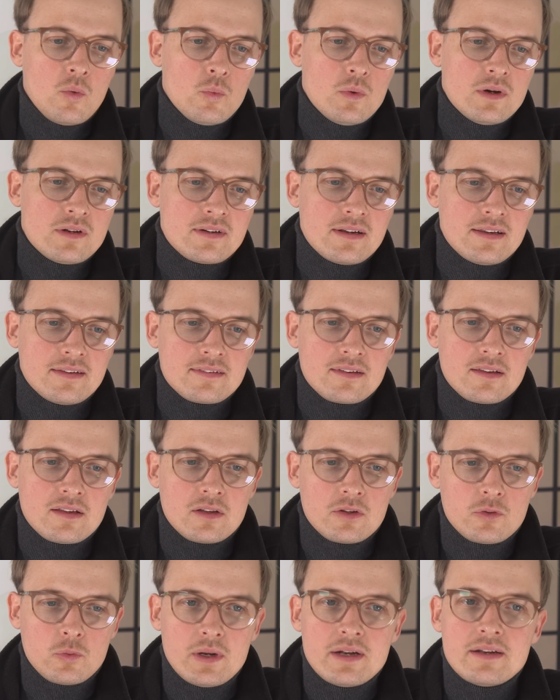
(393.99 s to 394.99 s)
which is
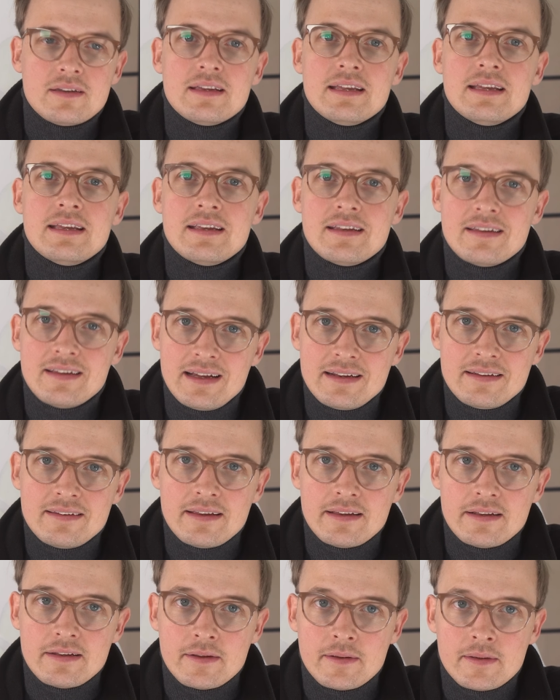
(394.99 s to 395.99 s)

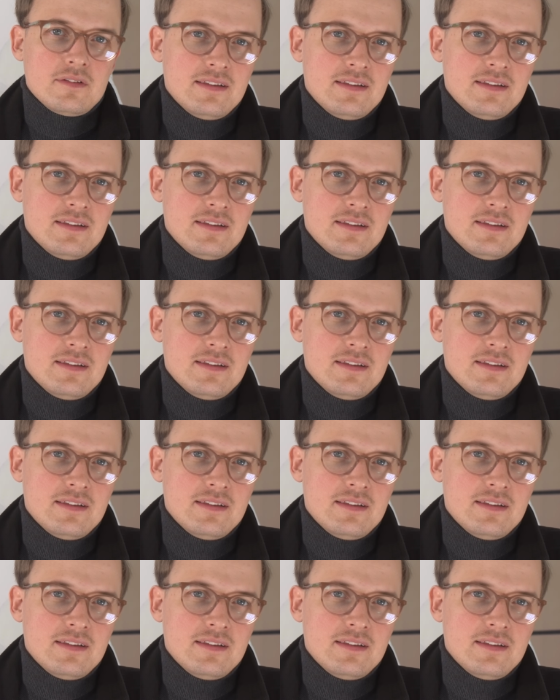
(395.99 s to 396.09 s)
2019.